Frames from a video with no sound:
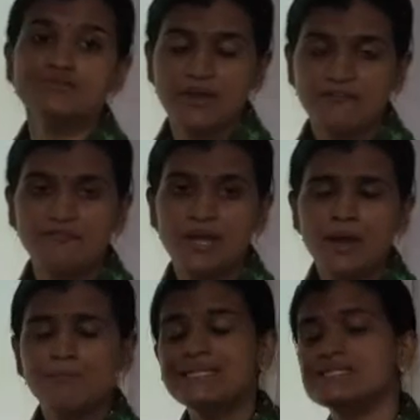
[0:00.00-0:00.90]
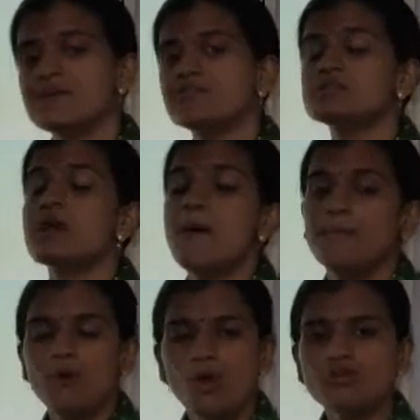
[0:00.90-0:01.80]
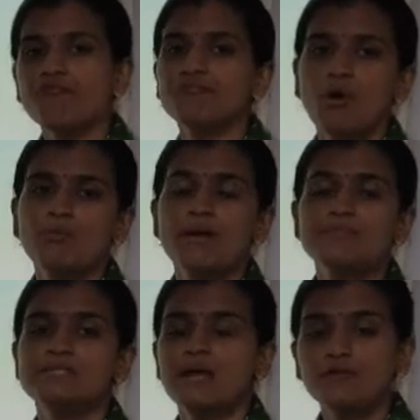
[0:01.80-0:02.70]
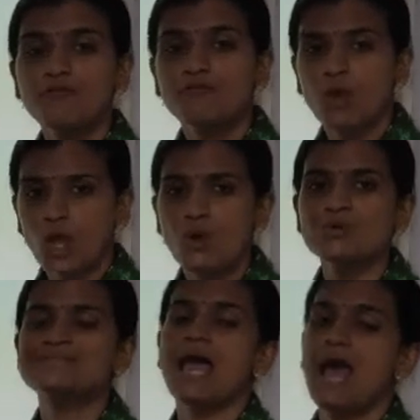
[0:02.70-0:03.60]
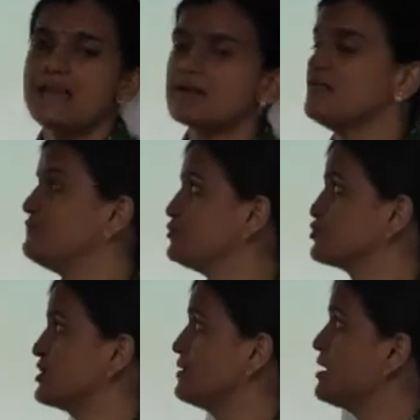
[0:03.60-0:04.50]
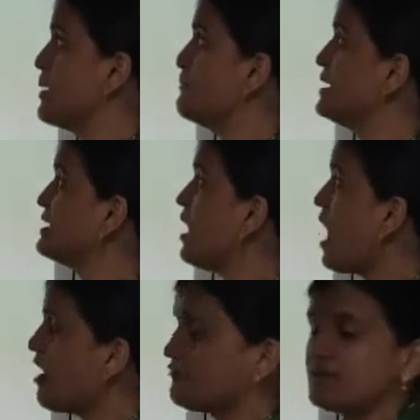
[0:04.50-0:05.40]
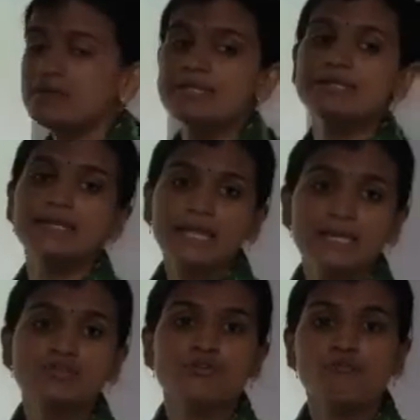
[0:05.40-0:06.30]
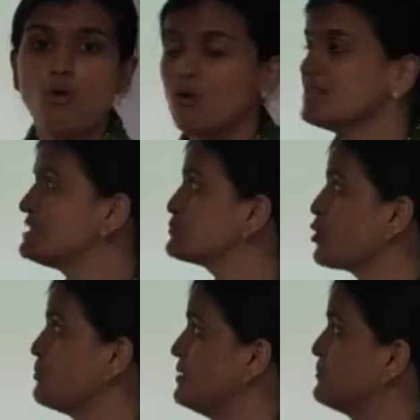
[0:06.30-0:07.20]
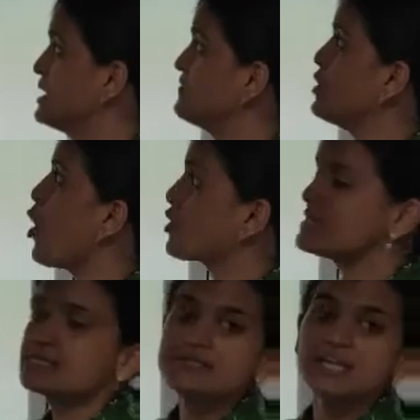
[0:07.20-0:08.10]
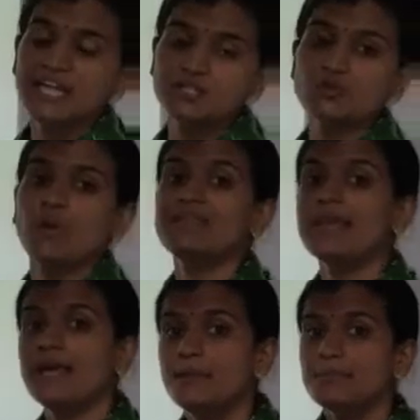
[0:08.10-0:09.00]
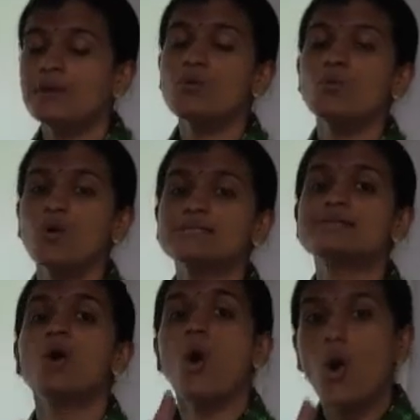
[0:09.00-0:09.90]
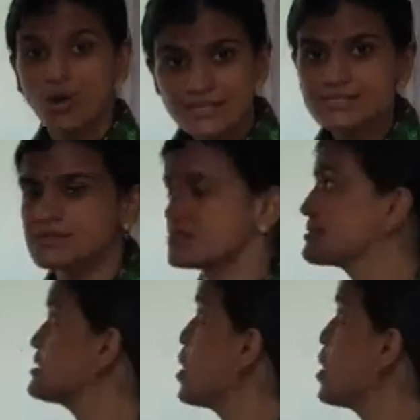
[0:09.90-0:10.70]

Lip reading: strife. Means there was lot of problems, that of chaos and confusion. But after the decades of all this problem, the Augustan age, when the emperor was Augustus,